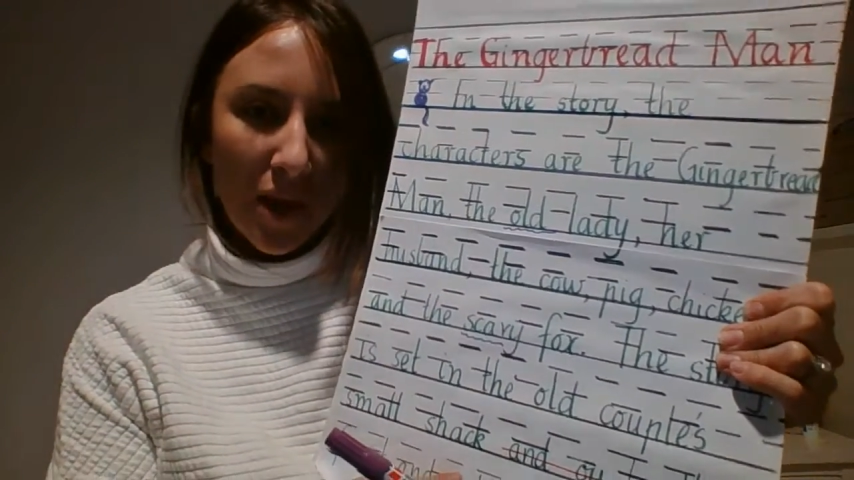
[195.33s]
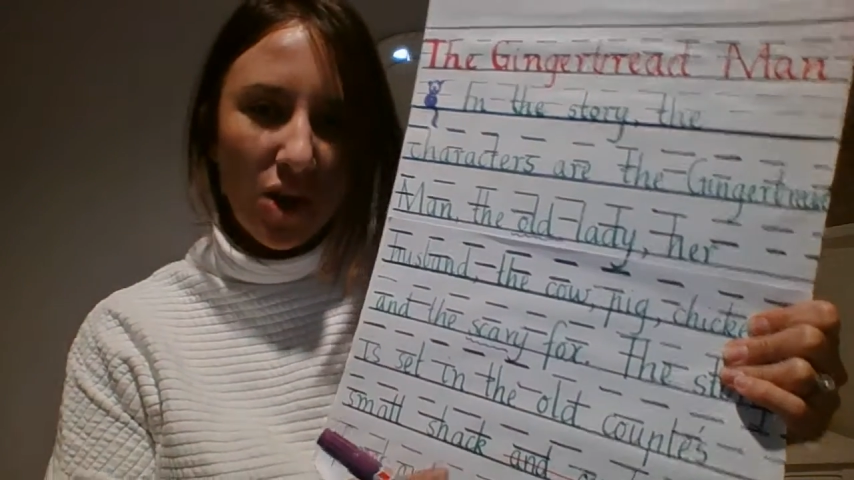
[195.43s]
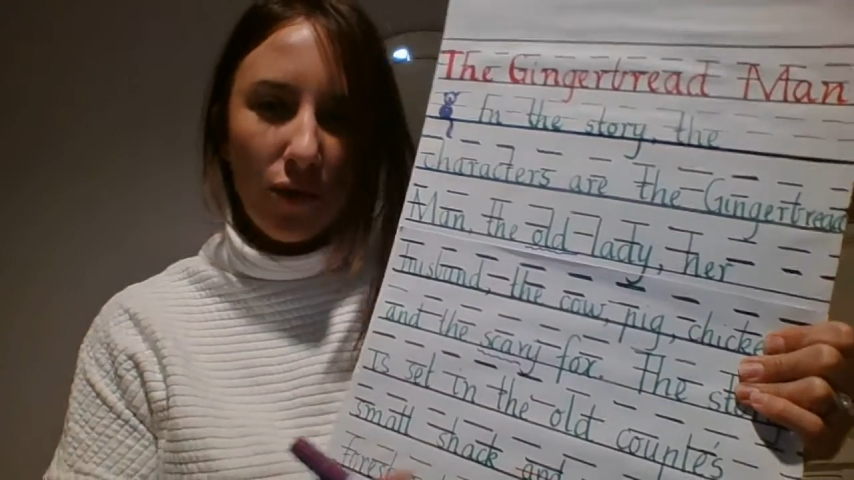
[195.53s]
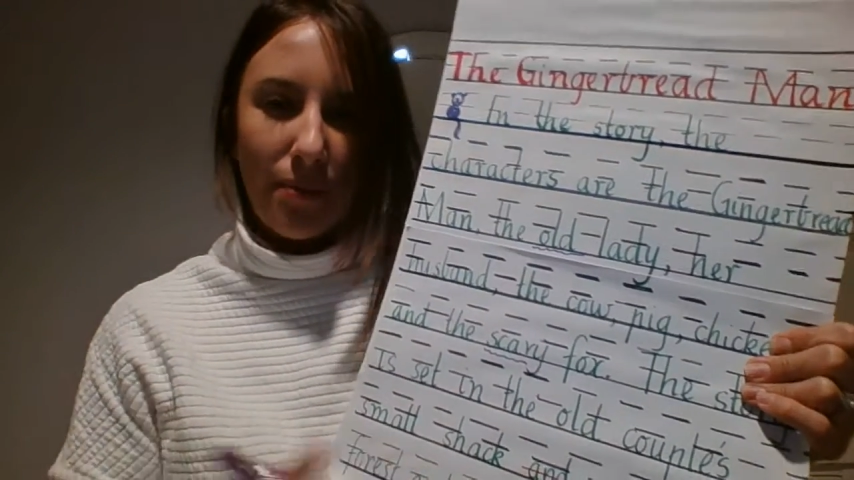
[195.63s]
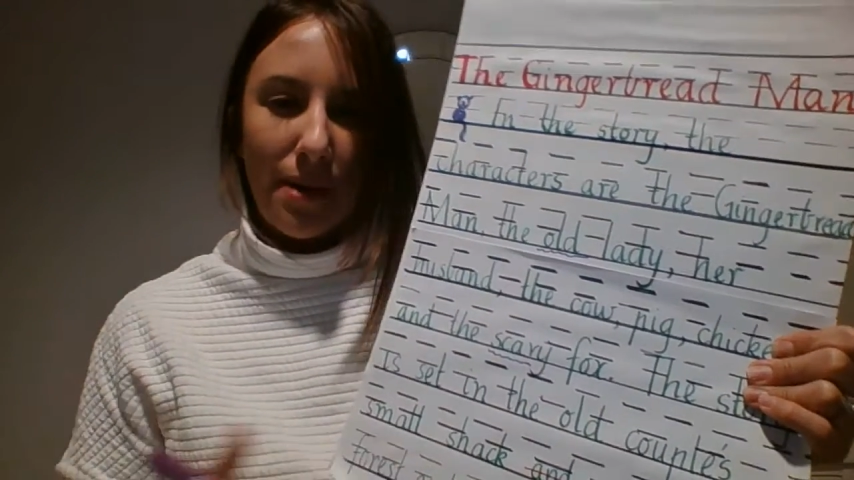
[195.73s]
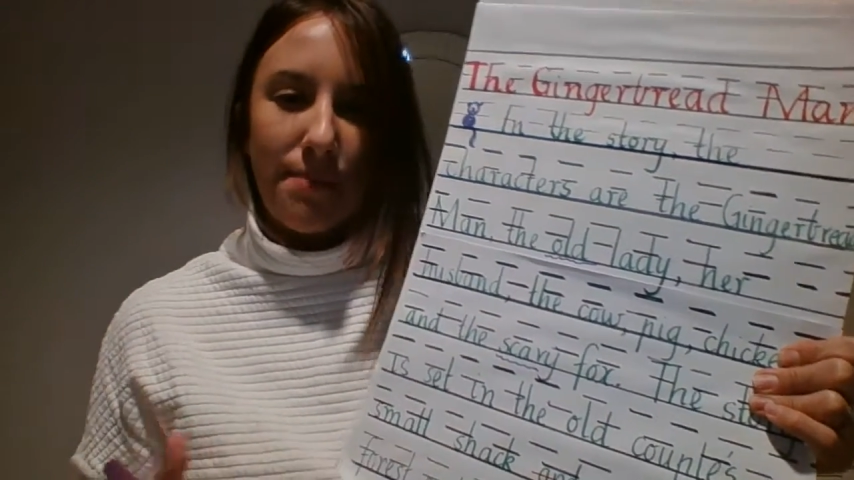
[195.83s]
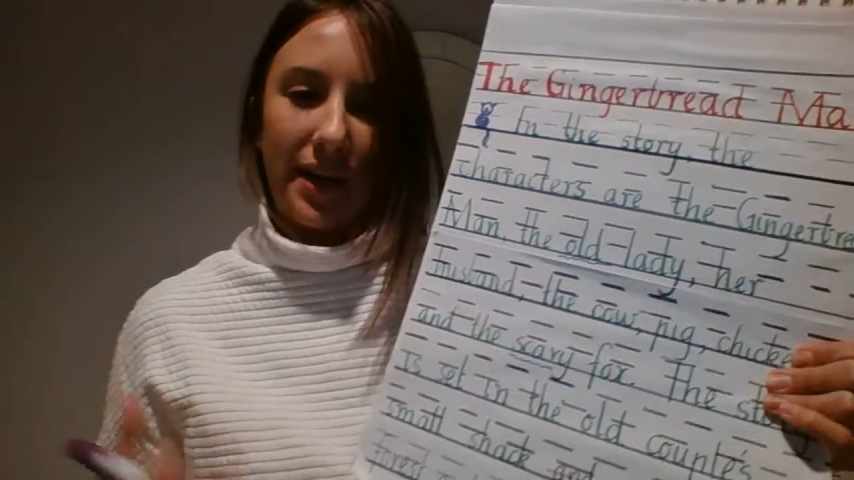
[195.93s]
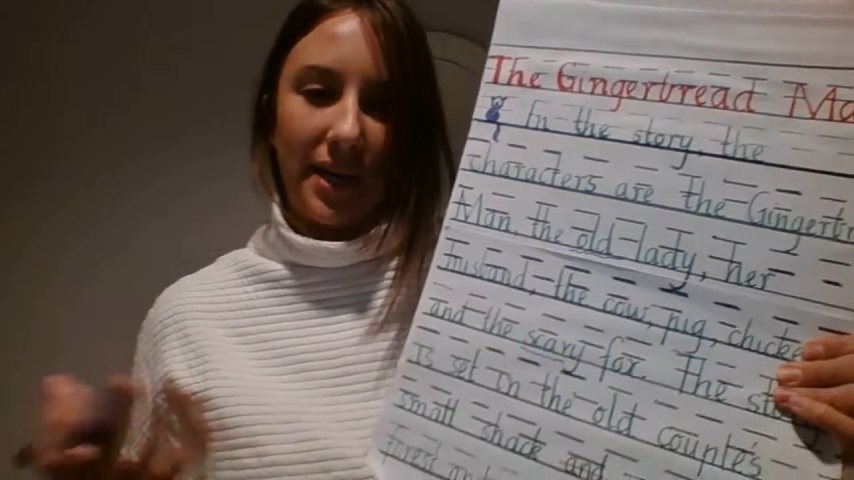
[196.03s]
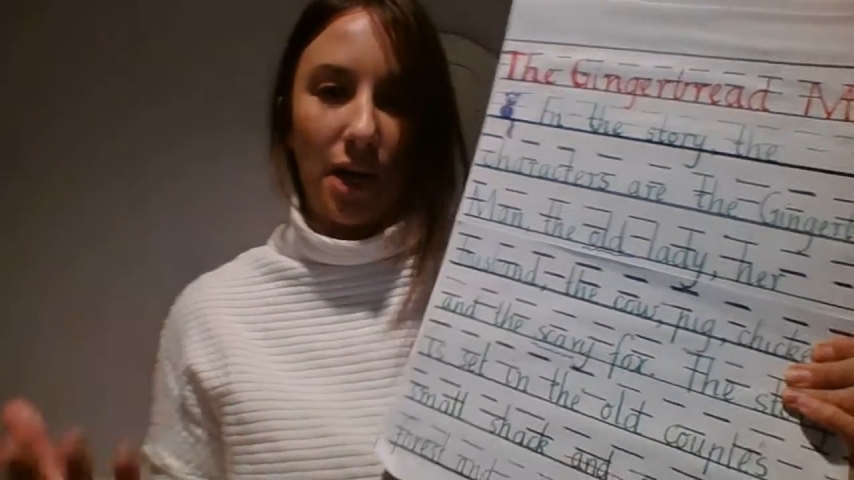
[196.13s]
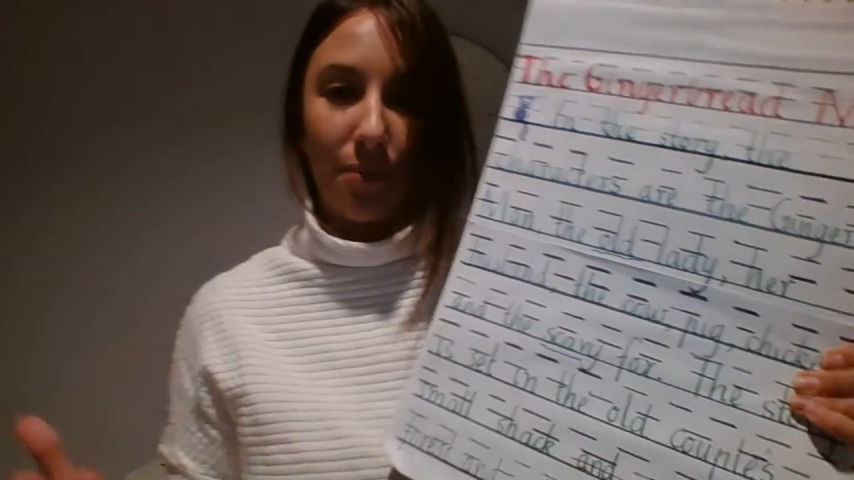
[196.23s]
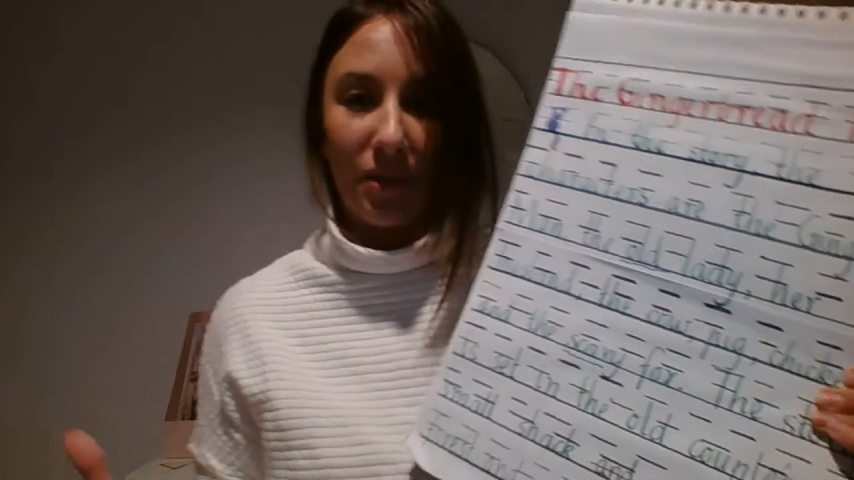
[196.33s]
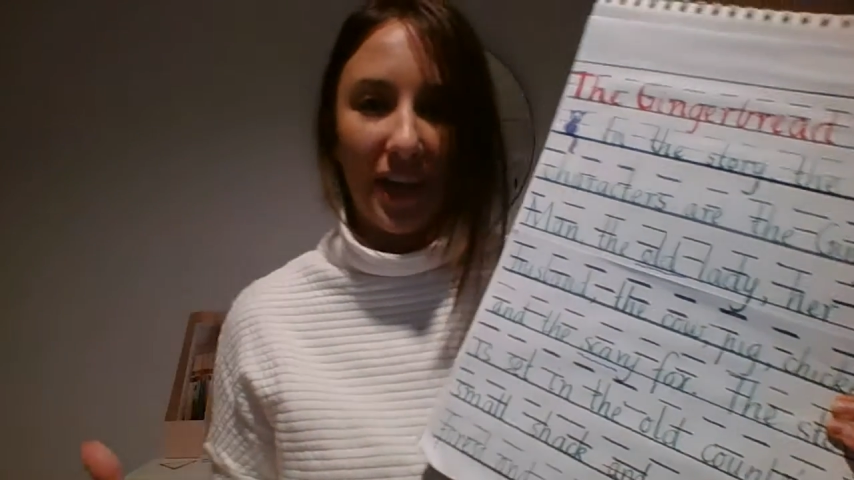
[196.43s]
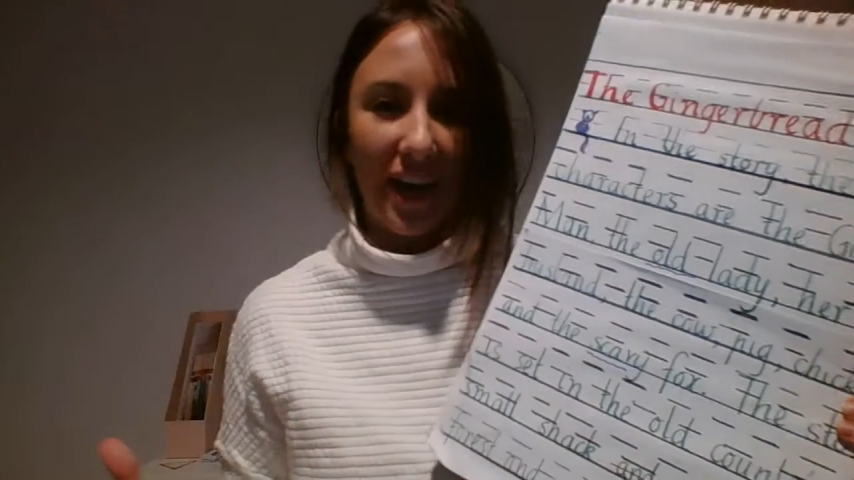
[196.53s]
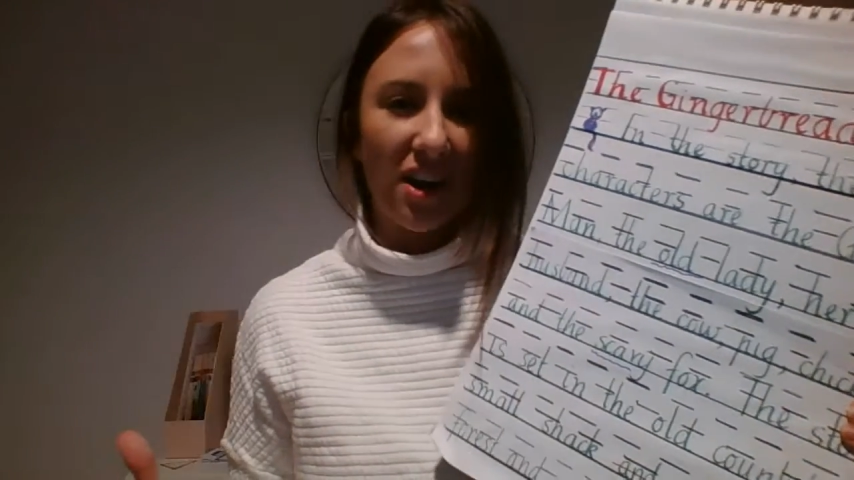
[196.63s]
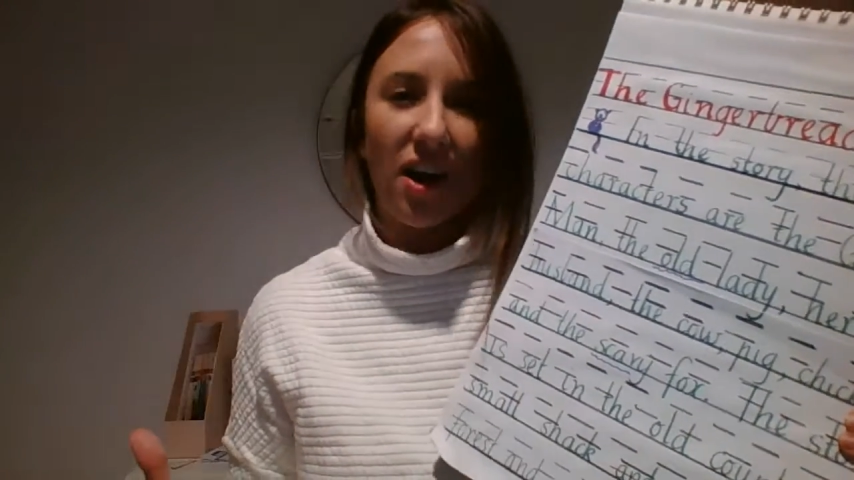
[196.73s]
Remember, in our
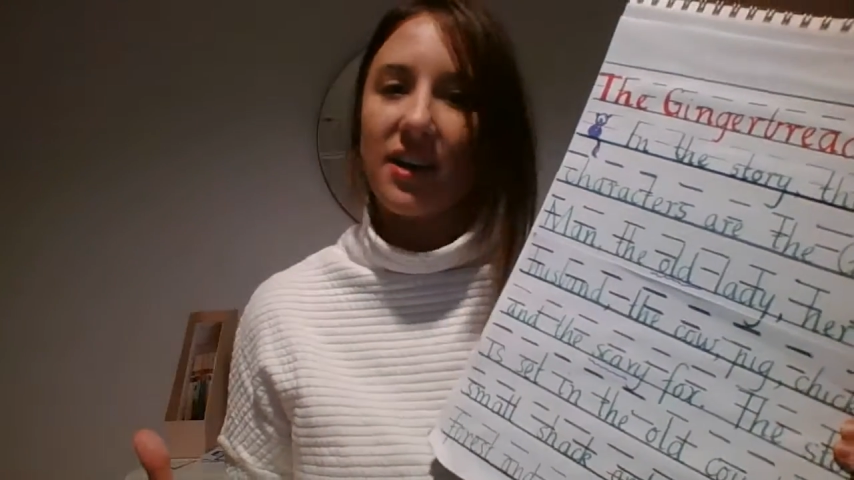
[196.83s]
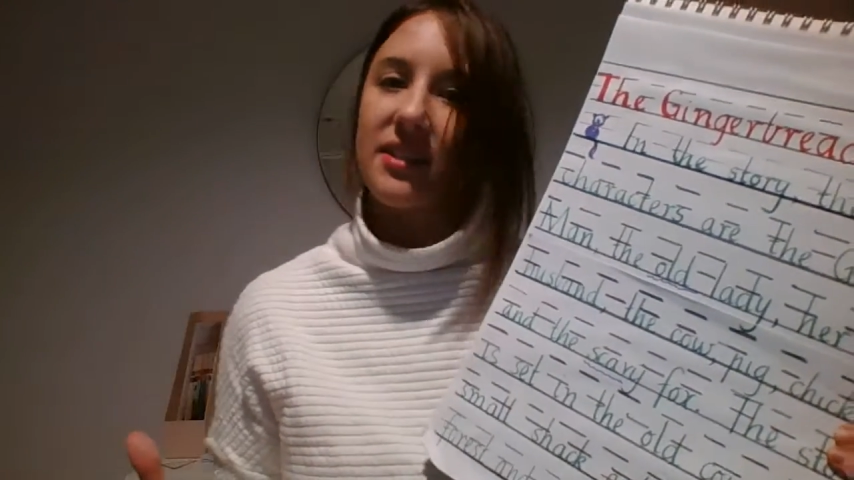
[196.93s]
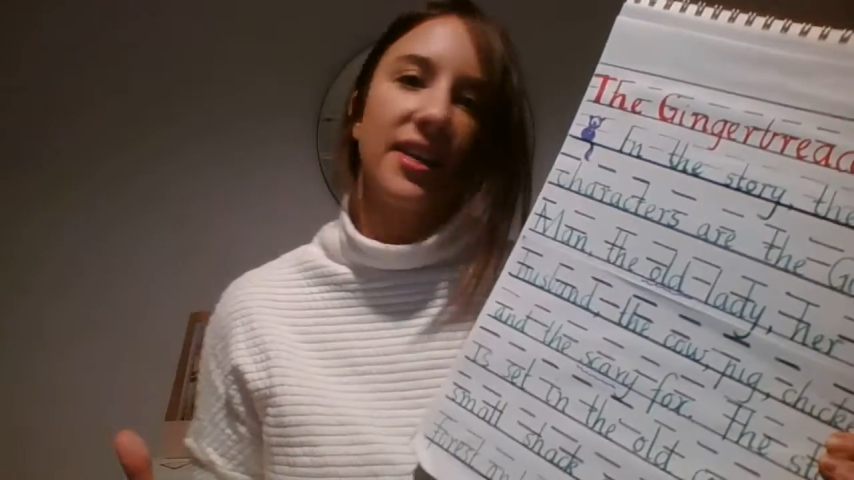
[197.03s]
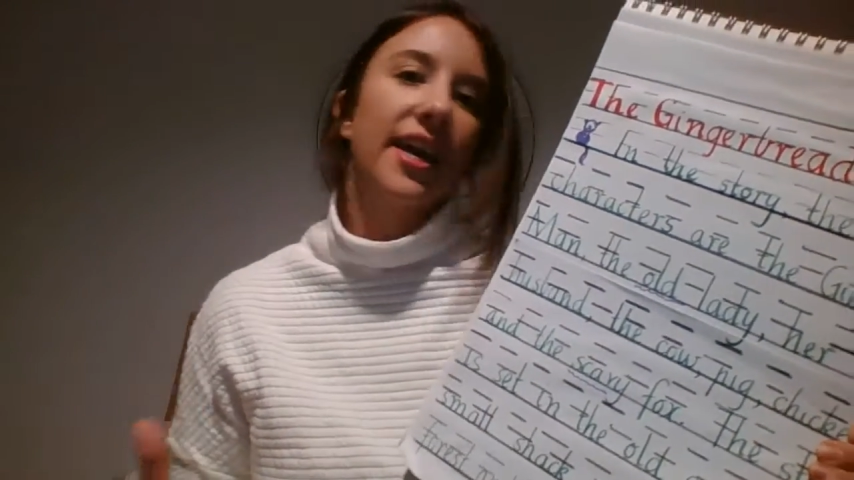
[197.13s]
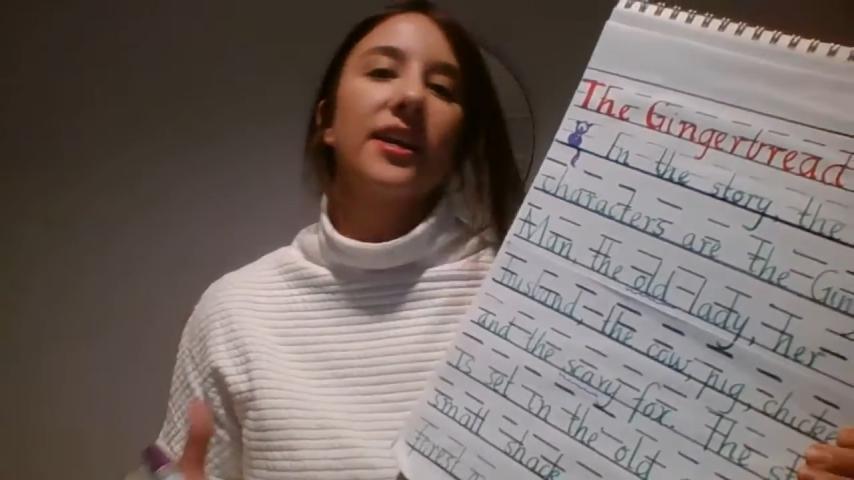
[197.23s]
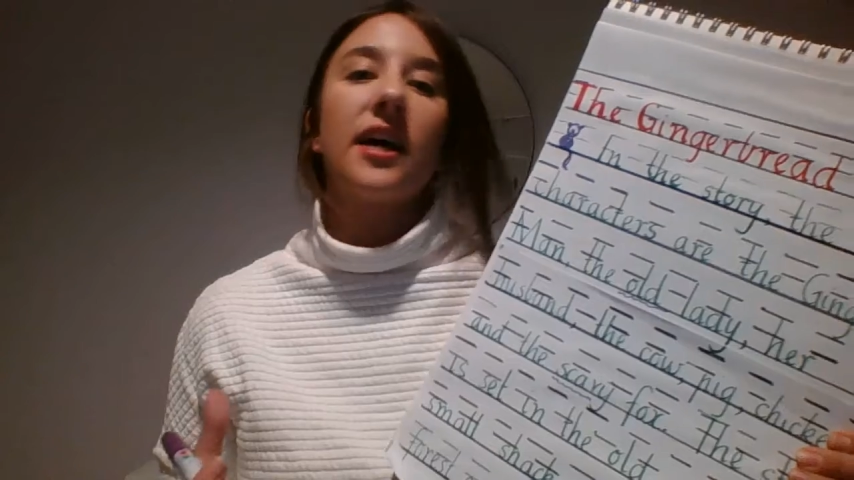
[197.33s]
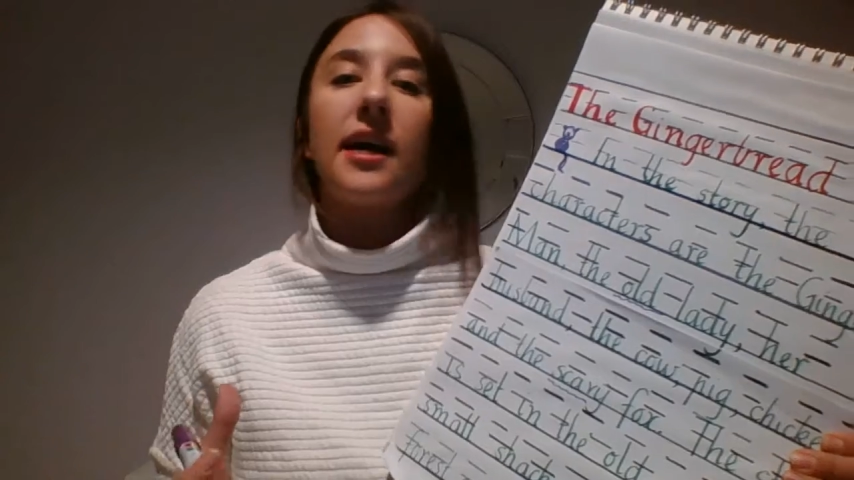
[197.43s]
plan, I said